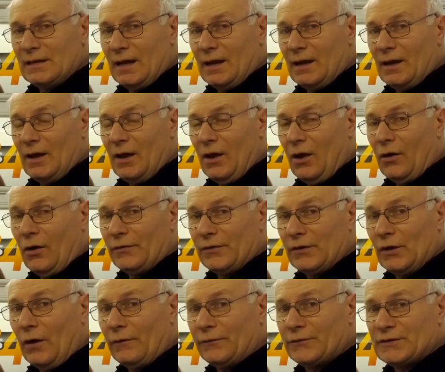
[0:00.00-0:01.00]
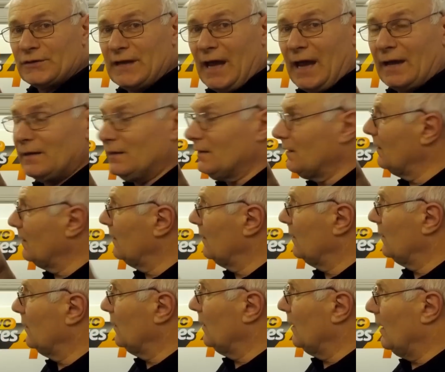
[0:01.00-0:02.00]
or the off stand
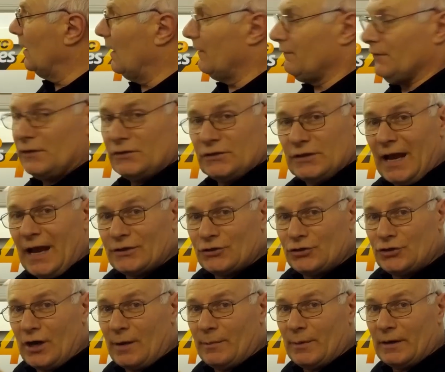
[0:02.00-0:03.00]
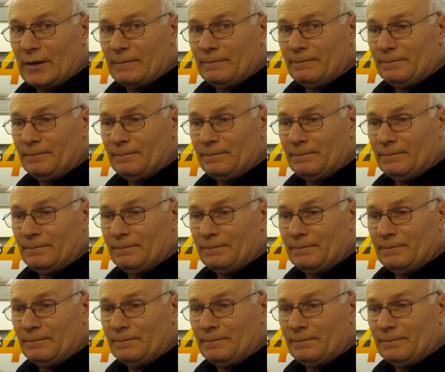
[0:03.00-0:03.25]
of the Sash Jammer.